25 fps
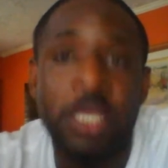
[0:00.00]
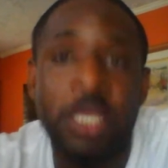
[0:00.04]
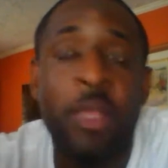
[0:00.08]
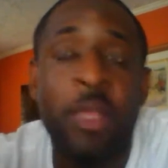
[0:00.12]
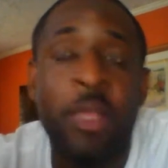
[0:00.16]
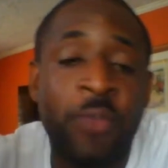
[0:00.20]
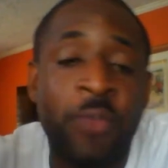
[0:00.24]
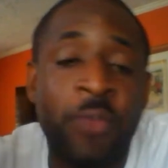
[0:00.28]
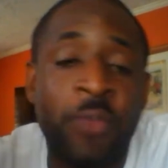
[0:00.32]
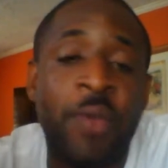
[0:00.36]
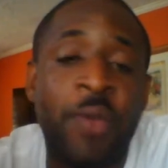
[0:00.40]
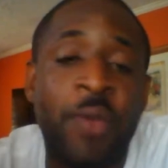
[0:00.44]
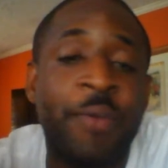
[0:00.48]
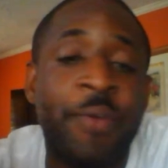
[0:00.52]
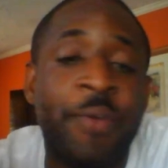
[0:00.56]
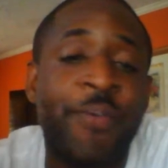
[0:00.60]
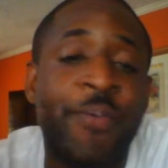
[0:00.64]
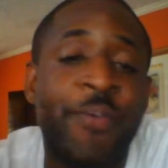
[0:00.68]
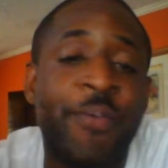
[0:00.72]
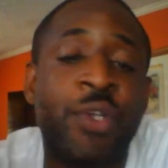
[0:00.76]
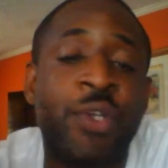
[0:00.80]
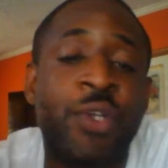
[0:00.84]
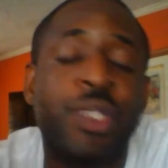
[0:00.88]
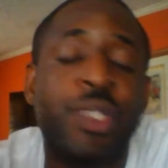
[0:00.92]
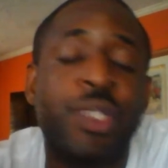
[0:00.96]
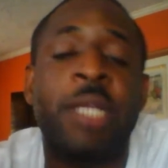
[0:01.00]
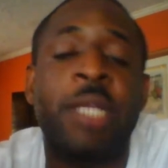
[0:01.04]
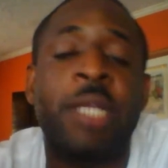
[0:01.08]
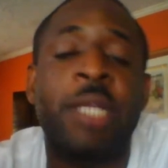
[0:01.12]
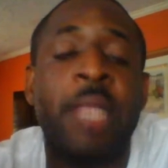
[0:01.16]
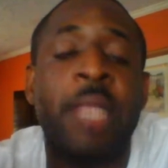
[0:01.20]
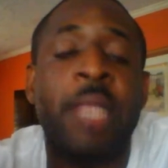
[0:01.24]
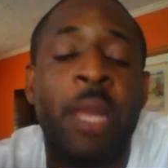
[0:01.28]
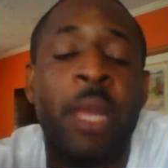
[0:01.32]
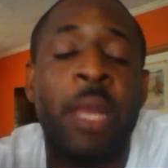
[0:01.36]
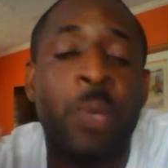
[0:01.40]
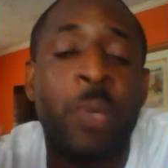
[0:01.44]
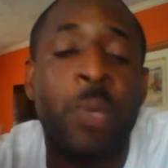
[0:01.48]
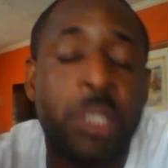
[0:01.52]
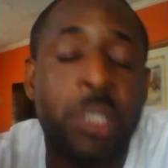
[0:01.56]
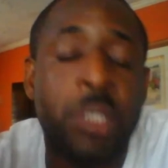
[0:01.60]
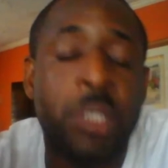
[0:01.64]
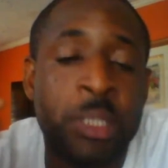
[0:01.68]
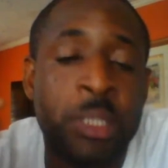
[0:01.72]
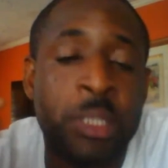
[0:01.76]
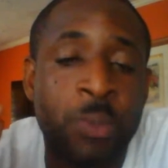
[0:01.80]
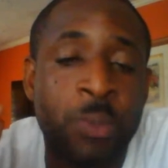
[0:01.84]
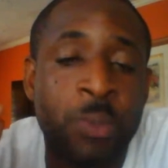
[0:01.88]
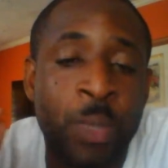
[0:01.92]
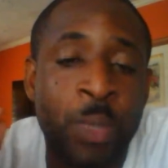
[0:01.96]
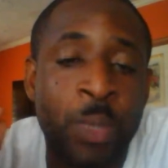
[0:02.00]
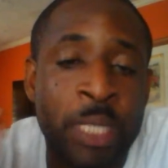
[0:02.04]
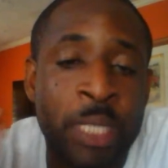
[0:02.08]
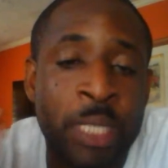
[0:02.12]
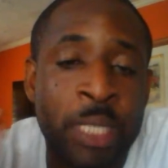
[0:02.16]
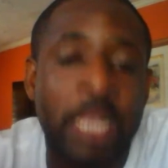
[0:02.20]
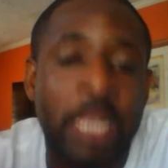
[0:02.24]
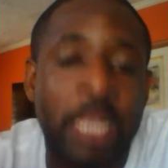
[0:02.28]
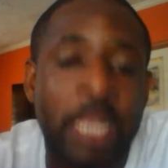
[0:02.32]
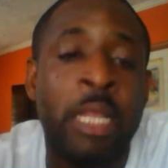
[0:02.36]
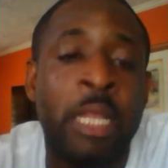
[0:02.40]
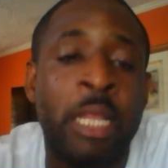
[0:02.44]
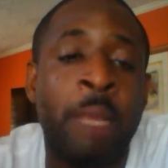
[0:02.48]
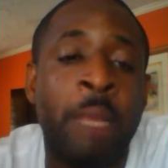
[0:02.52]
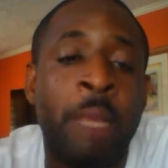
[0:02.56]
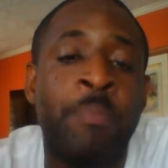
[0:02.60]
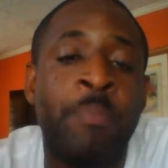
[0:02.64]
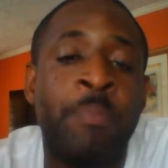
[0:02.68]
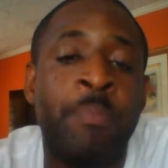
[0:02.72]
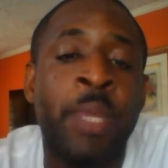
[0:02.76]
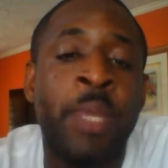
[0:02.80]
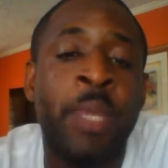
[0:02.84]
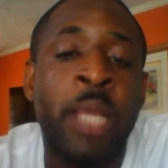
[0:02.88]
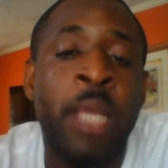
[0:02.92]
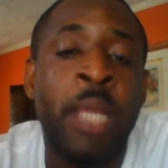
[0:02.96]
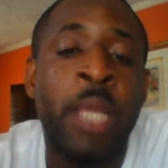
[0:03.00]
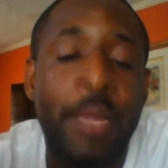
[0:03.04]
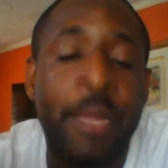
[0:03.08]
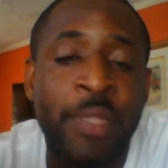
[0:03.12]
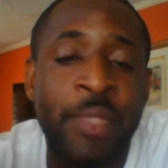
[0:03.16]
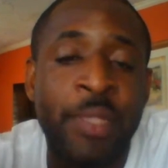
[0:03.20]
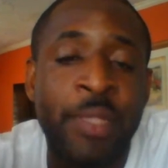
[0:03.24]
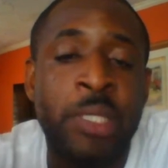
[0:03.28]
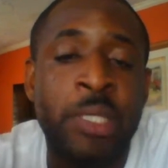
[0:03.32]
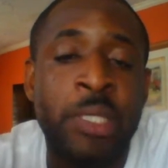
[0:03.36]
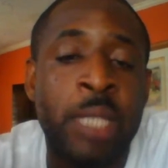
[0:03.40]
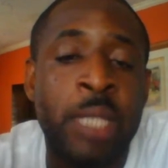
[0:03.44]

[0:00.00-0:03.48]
The very first thing that I would, would tell them, and this is